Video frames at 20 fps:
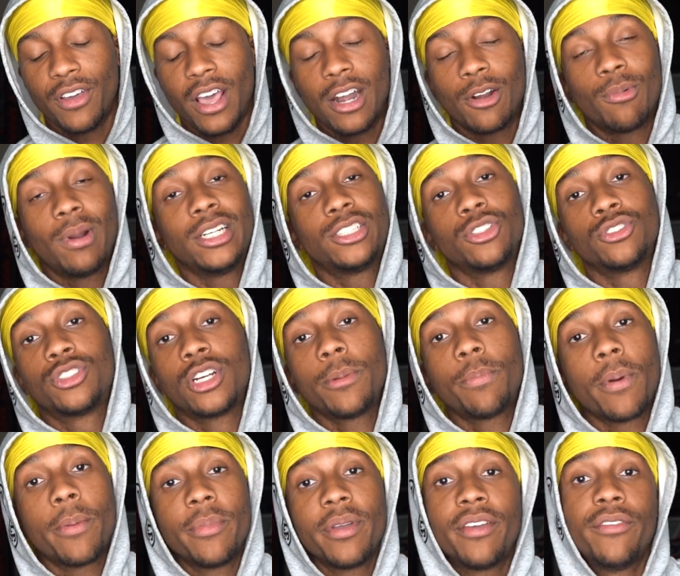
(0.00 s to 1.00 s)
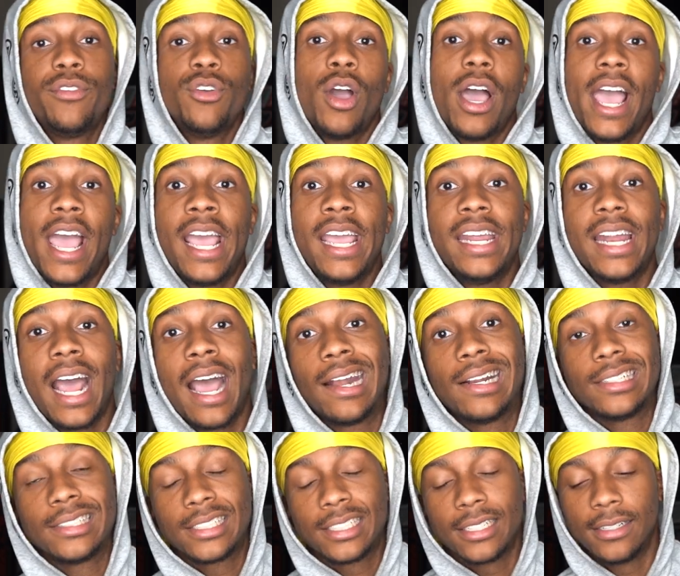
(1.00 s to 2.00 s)
had a Rachel Drip, I'm gonna give you an 8
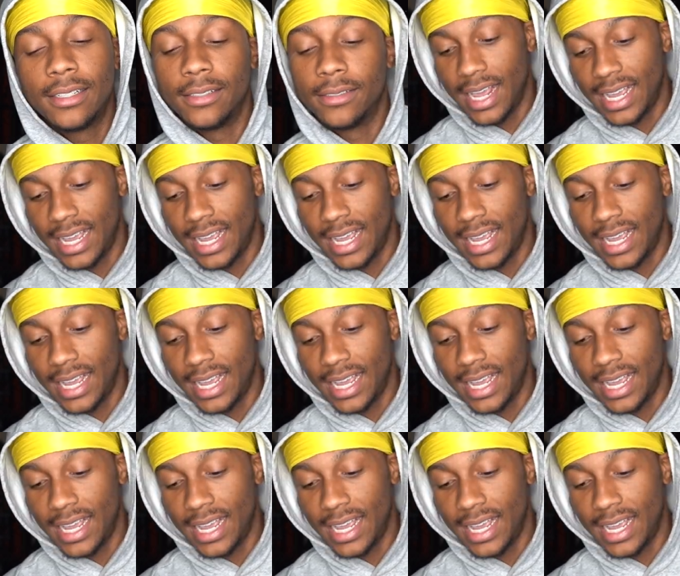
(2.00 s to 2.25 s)
out of 10.